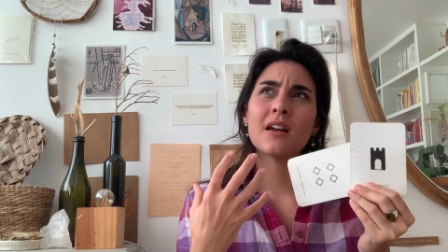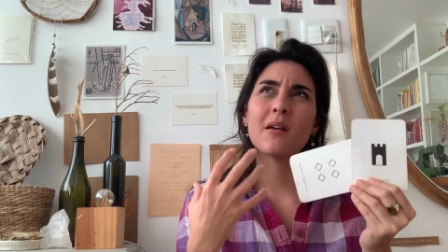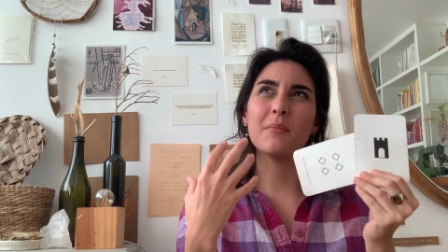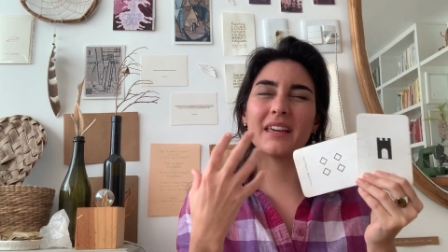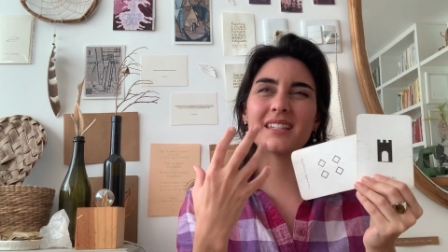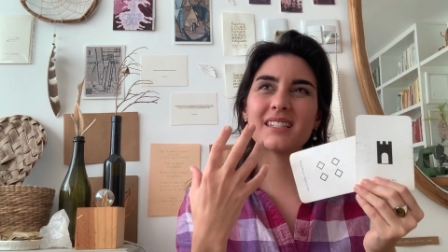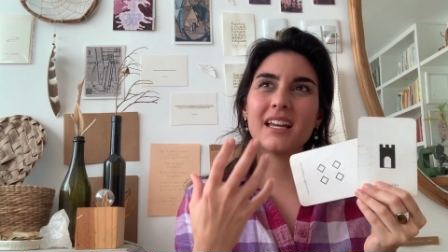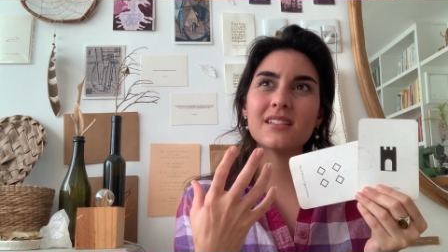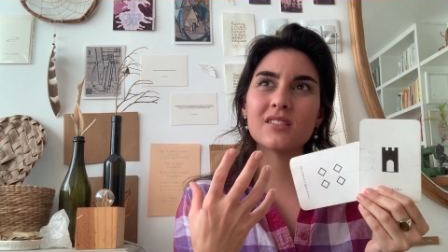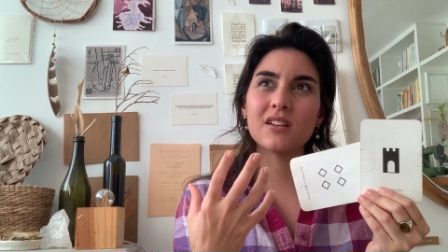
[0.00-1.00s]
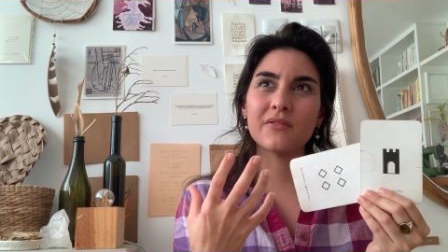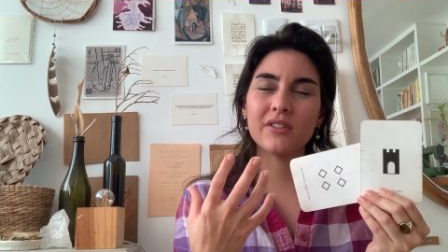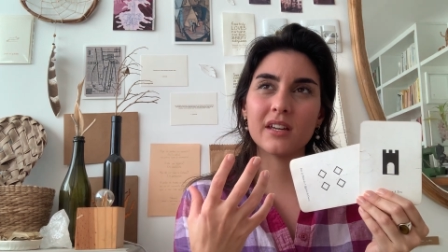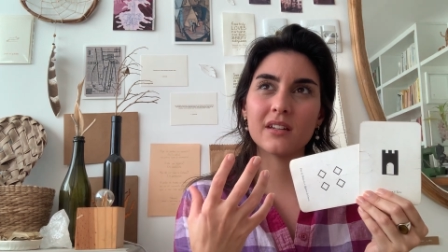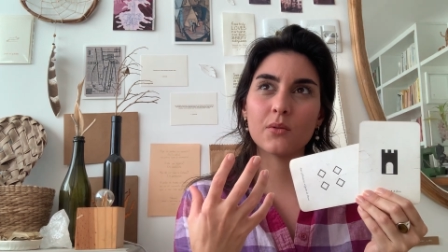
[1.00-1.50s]
make sense of
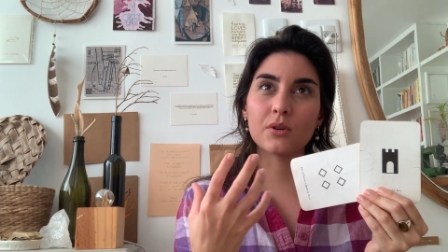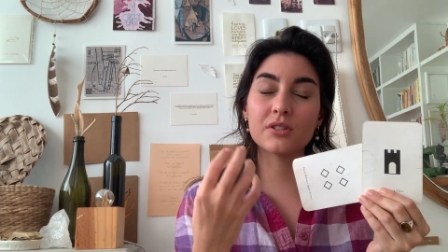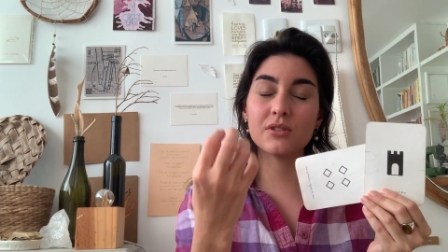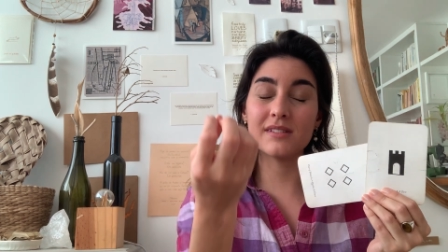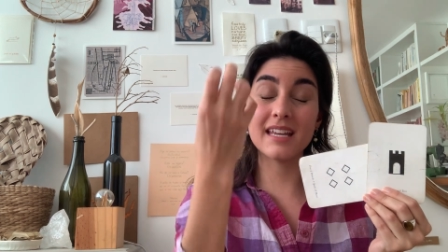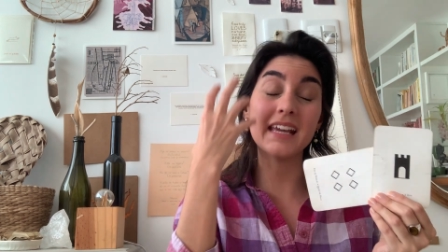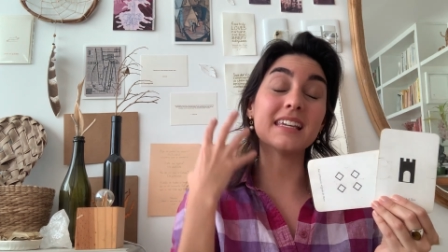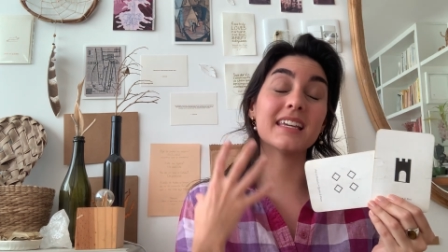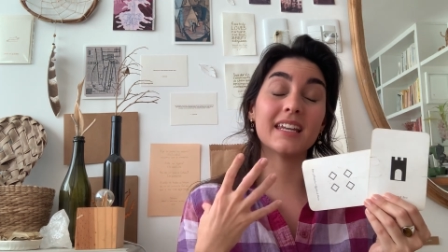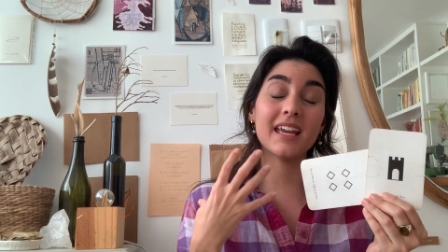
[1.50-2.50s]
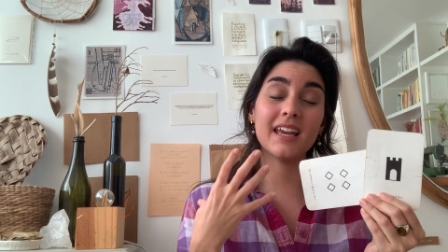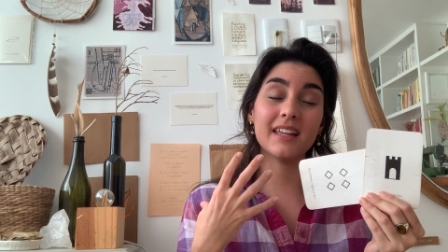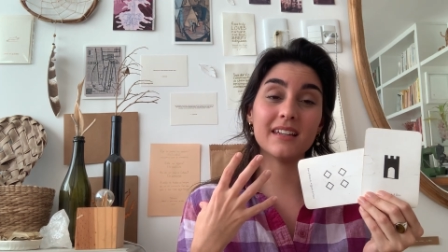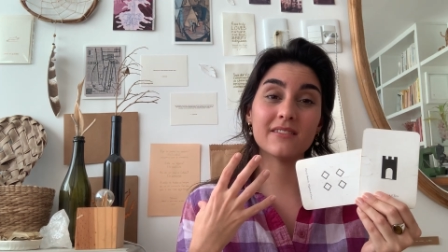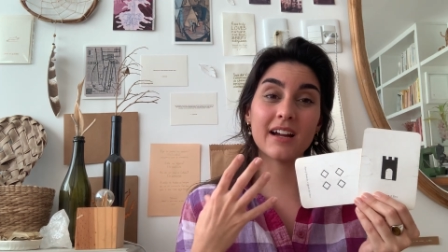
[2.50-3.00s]
it or to take it
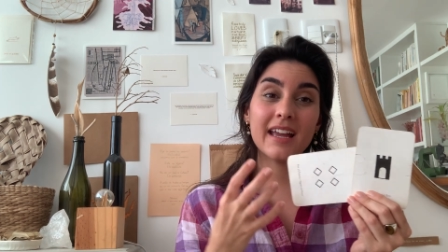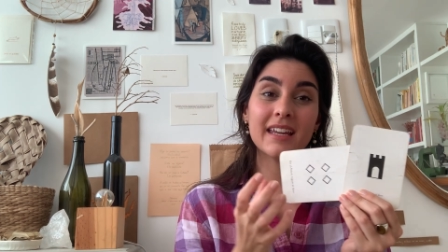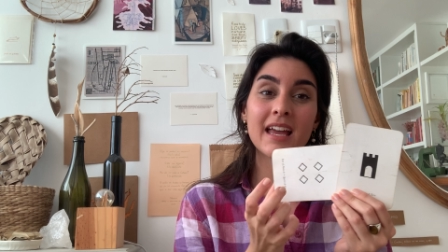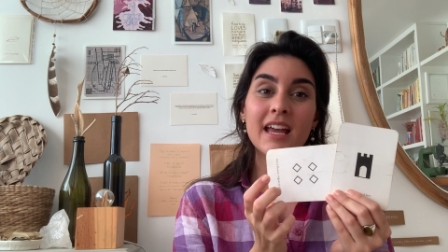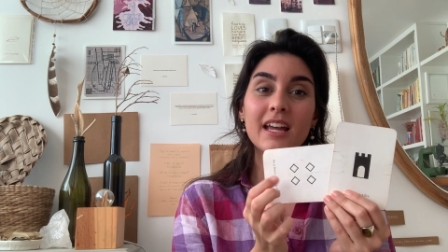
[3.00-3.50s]
in, right?